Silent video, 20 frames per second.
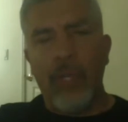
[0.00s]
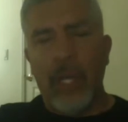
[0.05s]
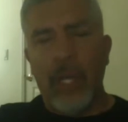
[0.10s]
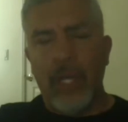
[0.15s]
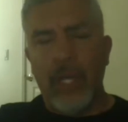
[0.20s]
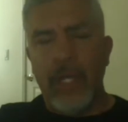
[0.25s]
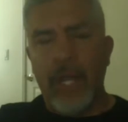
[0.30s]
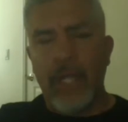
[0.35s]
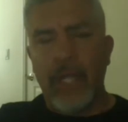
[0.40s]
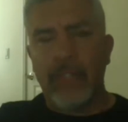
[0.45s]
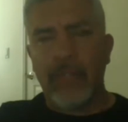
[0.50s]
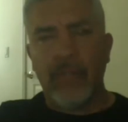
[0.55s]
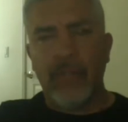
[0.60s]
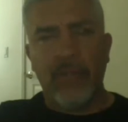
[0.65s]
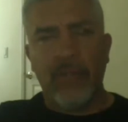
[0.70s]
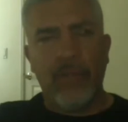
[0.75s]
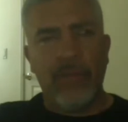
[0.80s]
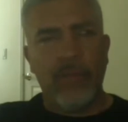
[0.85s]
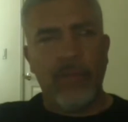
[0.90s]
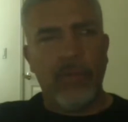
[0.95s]
a
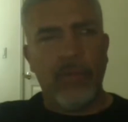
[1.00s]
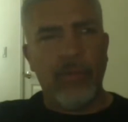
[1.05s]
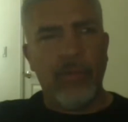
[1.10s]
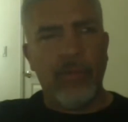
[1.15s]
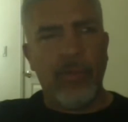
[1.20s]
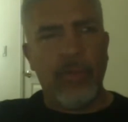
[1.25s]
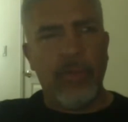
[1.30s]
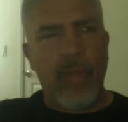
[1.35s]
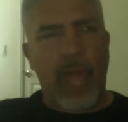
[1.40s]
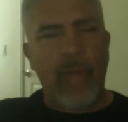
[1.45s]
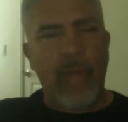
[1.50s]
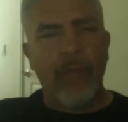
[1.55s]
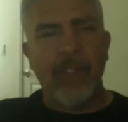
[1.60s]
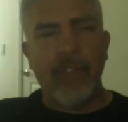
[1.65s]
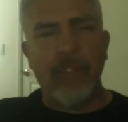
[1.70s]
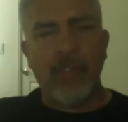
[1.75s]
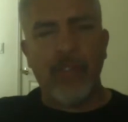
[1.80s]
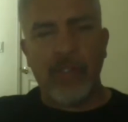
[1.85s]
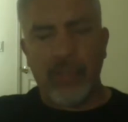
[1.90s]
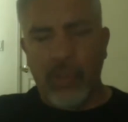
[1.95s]
national
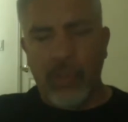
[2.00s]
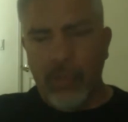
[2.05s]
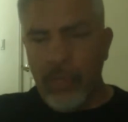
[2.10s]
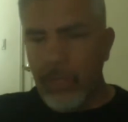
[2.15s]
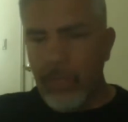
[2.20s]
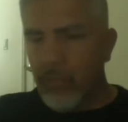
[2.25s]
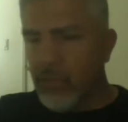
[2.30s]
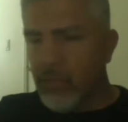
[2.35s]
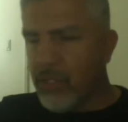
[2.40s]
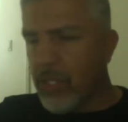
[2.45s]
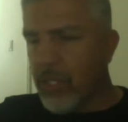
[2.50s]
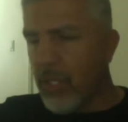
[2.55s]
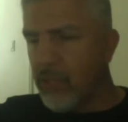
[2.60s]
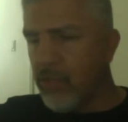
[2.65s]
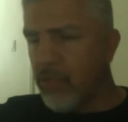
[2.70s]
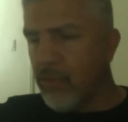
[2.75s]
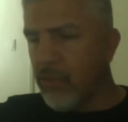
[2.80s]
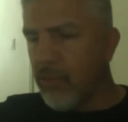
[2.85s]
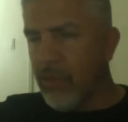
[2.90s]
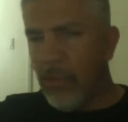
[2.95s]
amateur show that was
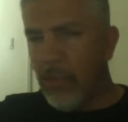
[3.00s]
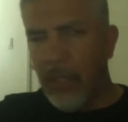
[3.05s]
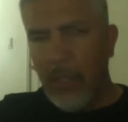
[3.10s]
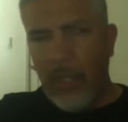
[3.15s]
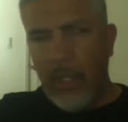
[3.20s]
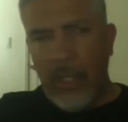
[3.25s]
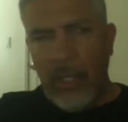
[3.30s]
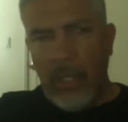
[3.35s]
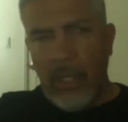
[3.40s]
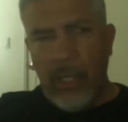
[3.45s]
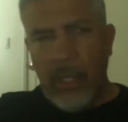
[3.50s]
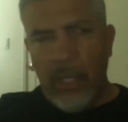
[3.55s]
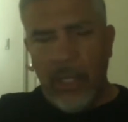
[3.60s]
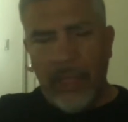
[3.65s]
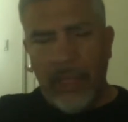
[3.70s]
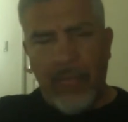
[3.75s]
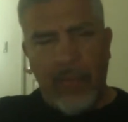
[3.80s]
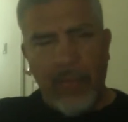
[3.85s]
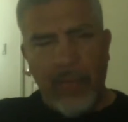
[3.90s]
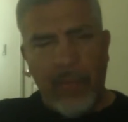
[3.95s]
scheduled.
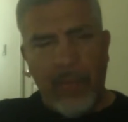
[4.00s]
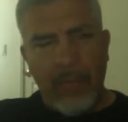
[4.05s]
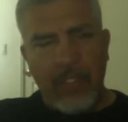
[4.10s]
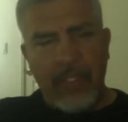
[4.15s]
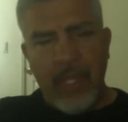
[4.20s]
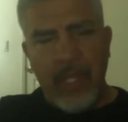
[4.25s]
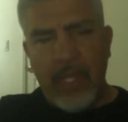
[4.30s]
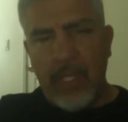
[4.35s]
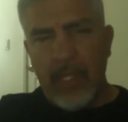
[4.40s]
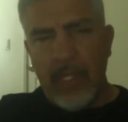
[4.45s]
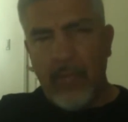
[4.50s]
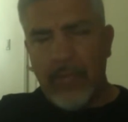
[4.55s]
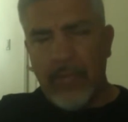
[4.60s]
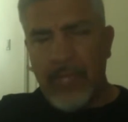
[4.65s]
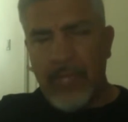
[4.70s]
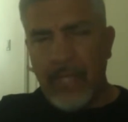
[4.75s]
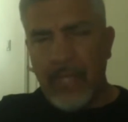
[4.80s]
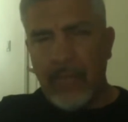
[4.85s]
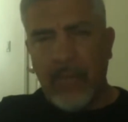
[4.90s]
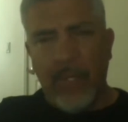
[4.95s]
If I'm not mistaken, it
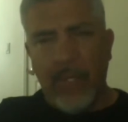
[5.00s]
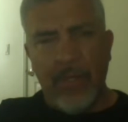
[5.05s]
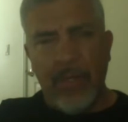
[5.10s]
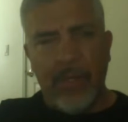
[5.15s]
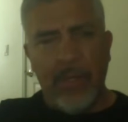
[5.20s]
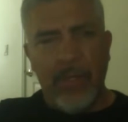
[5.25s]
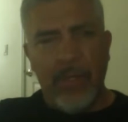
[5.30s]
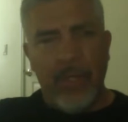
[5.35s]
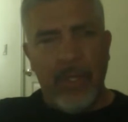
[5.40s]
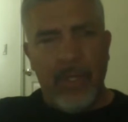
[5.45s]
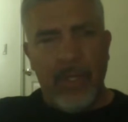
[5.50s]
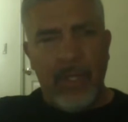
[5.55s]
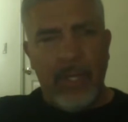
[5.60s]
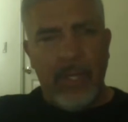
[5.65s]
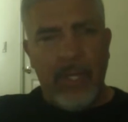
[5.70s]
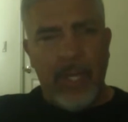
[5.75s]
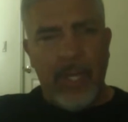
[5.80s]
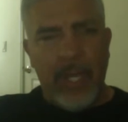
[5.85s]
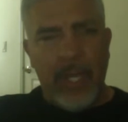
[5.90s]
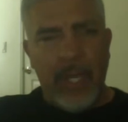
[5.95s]
was last month,
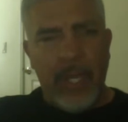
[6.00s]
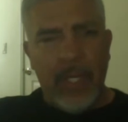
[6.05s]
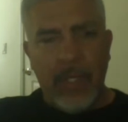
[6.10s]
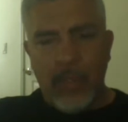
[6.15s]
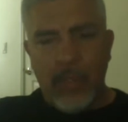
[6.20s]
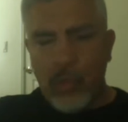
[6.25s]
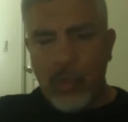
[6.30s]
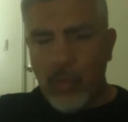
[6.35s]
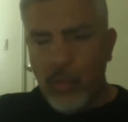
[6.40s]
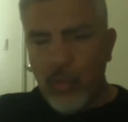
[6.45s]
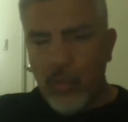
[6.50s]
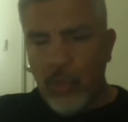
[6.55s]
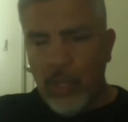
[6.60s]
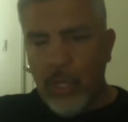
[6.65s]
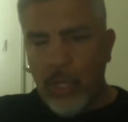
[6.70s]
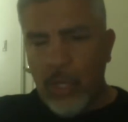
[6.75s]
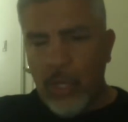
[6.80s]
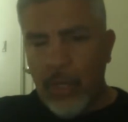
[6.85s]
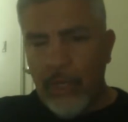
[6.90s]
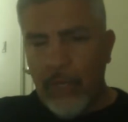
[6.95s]
and two
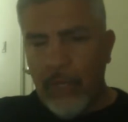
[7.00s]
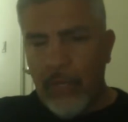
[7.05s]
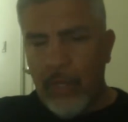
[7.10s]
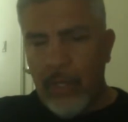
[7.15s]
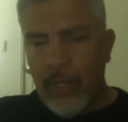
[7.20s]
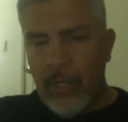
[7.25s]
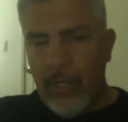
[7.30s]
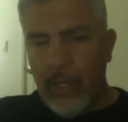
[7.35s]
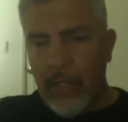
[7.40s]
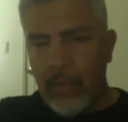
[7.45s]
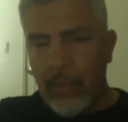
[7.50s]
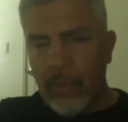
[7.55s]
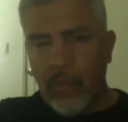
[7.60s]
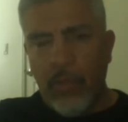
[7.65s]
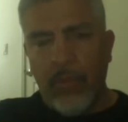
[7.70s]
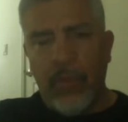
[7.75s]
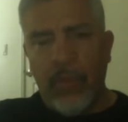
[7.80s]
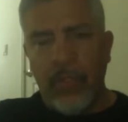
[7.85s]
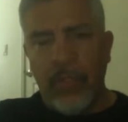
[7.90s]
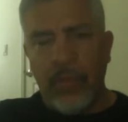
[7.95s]
of
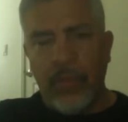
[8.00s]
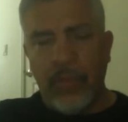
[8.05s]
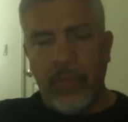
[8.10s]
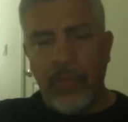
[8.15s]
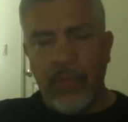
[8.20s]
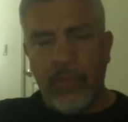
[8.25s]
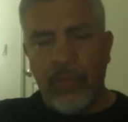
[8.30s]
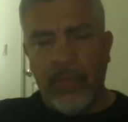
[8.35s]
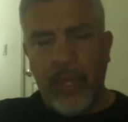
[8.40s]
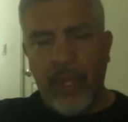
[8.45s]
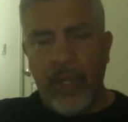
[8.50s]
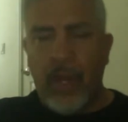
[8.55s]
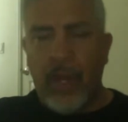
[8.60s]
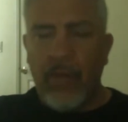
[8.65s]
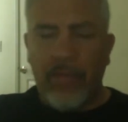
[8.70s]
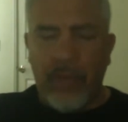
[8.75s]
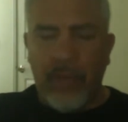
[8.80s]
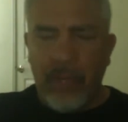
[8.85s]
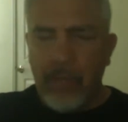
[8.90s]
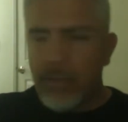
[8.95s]
Antonio's
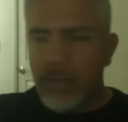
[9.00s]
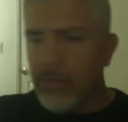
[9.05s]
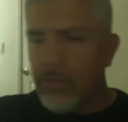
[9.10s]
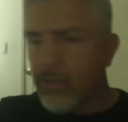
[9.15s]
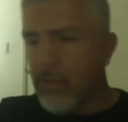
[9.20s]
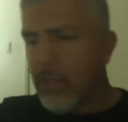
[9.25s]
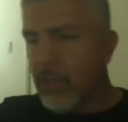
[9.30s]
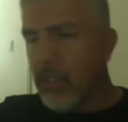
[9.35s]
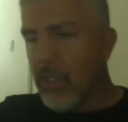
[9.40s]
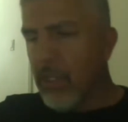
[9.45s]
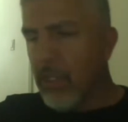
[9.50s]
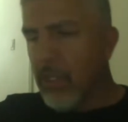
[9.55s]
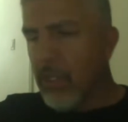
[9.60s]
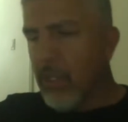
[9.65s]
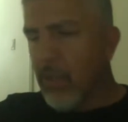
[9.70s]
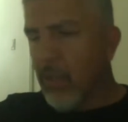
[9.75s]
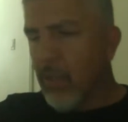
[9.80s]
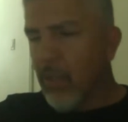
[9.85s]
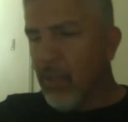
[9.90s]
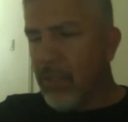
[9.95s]
our fighters were
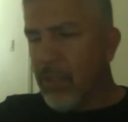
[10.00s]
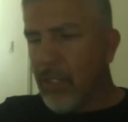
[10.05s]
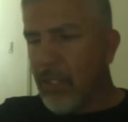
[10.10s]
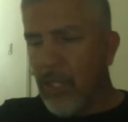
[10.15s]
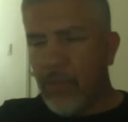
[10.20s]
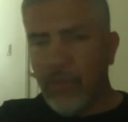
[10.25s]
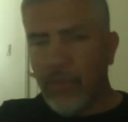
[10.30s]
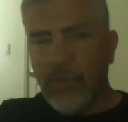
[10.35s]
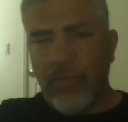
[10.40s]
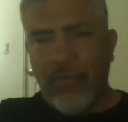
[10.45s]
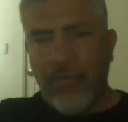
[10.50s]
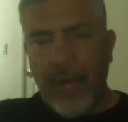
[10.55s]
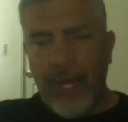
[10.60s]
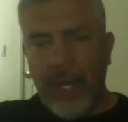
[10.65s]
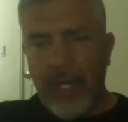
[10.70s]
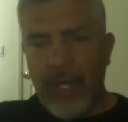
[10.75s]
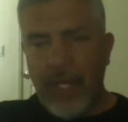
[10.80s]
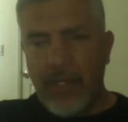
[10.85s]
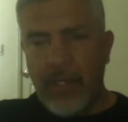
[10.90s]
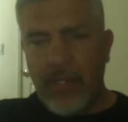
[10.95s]
scheduled to fight
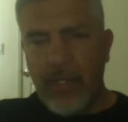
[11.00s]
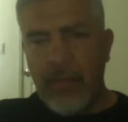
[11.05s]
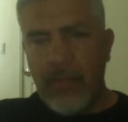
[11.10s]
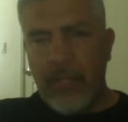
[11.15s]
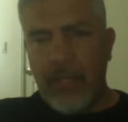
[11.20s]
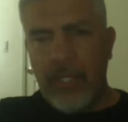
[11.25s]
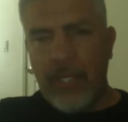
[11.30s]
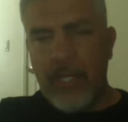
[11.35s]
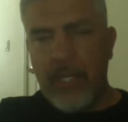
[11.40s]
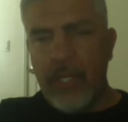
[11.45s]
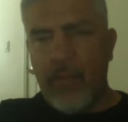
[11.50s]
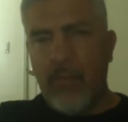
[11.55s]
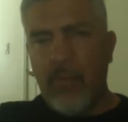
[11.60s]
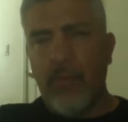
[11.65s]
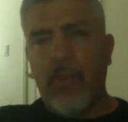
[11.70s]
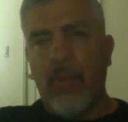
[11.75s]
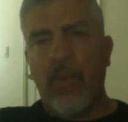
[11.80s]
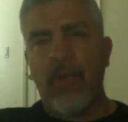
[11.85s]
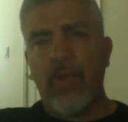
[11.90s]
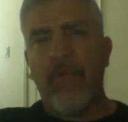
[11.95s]
on that tournament, and they
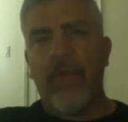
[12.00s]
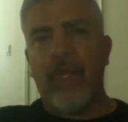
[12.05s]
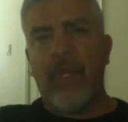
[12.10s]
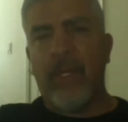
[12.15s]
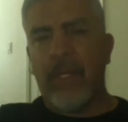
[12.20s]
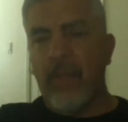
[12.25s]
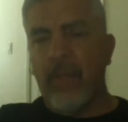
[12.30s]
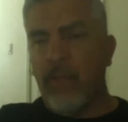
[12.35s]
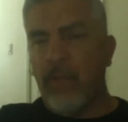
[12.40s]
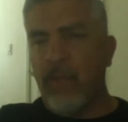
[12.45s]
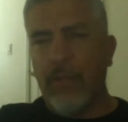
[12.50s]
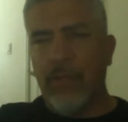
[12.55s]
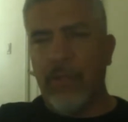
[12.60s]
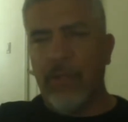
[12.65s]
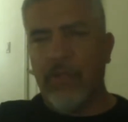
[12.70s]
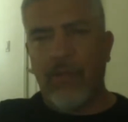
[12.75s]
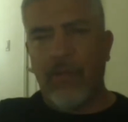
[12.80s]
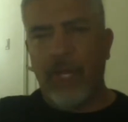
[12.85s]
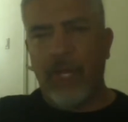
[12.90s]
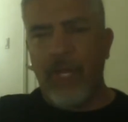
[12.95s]
were motivated. They
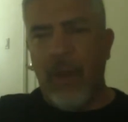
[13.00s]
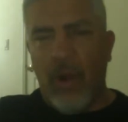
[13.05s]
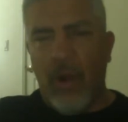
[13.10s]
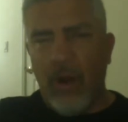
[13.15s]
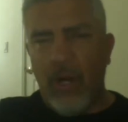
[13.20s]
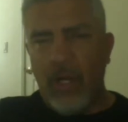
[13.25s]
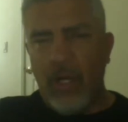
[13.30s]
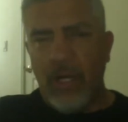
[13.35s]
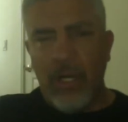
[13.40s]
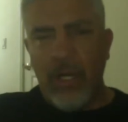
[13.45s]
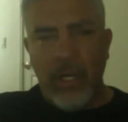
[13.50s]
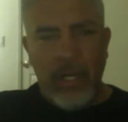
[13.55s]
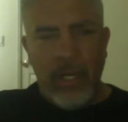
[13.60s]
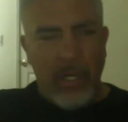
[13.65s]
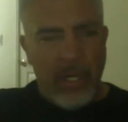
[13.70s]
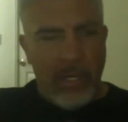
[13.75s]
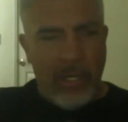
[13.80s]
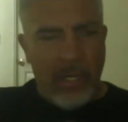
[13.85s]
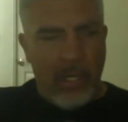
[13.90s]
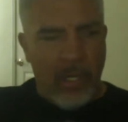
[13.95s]
were training hard.
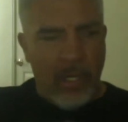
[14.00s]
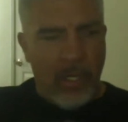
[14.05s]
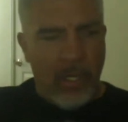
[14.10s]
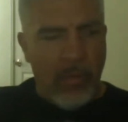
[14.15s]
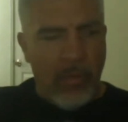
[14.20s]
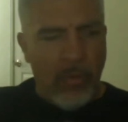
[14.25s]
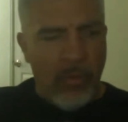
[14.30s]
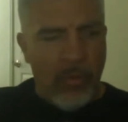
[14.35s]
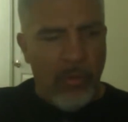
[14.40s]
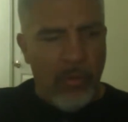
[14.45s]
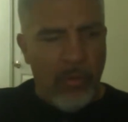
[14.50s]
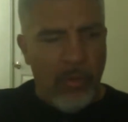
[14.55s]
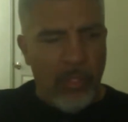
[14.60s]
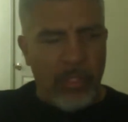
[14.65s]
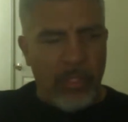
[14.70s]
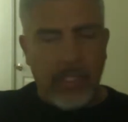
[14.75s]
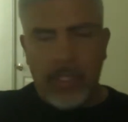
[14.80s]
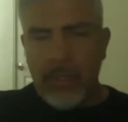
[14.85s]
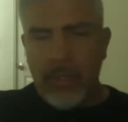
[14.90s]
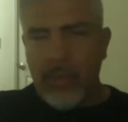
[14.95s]

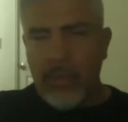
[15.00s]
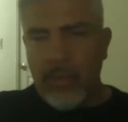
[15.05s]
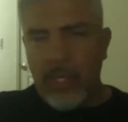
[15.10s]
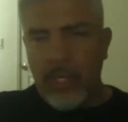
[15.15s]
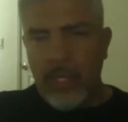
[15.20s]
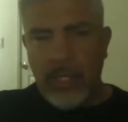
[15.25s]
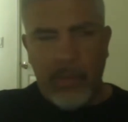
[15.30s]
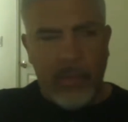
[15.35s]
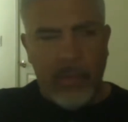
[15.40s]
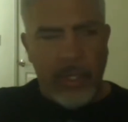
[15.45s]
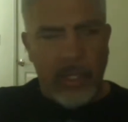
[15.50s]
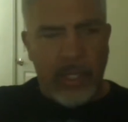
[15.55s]
This one of the